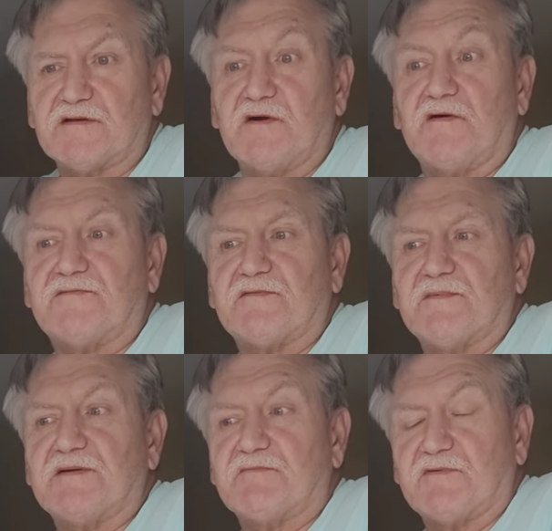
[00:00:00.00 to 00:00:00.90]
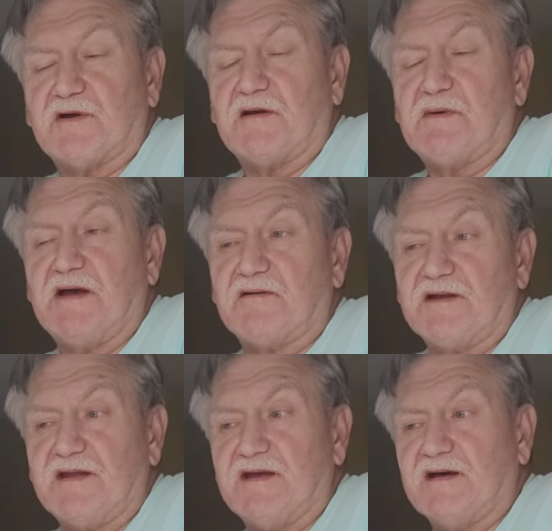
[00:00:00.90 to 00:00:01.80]
Gulf from here, where I'm at
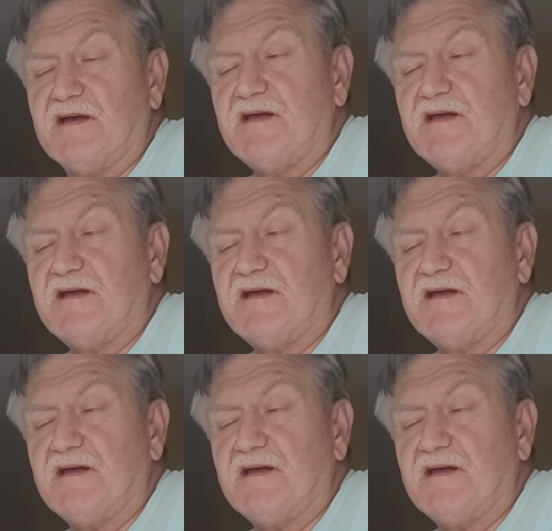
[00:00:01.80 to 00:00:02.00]
right now.